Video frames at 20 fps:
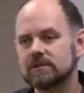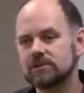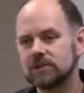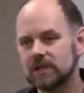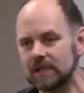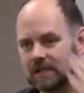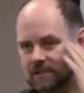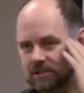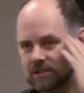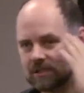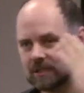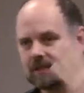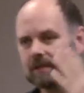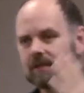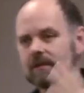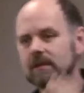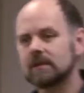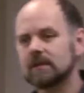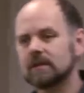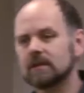
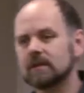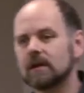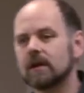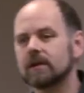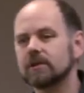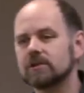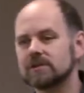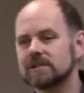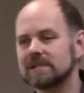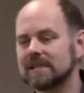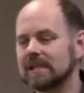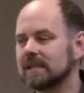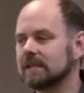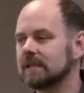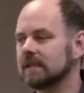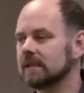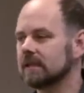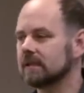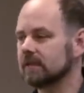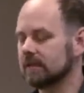changing the
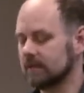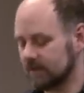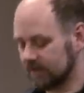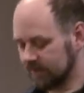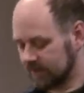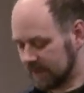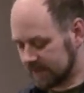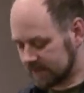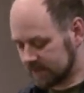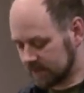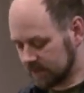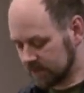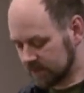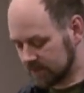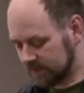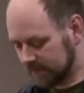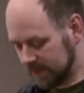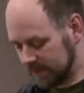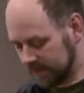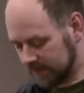understanding of vast
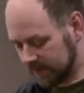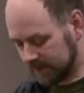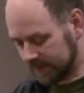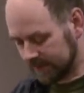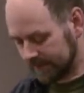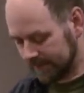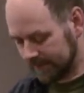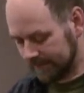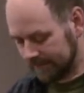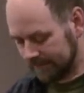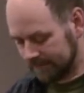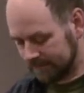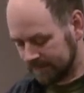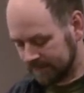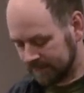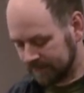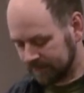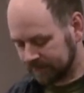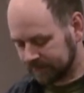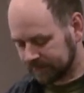numbers of people.
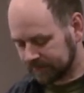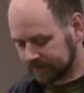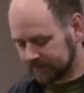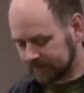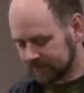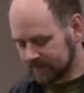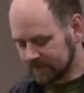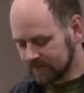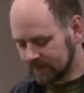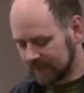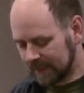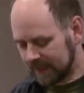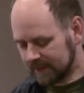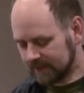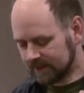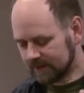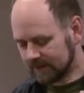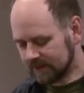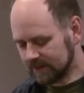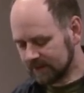
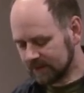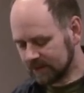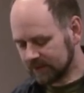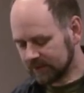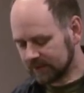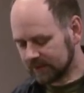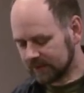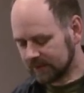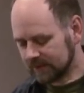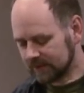And you know,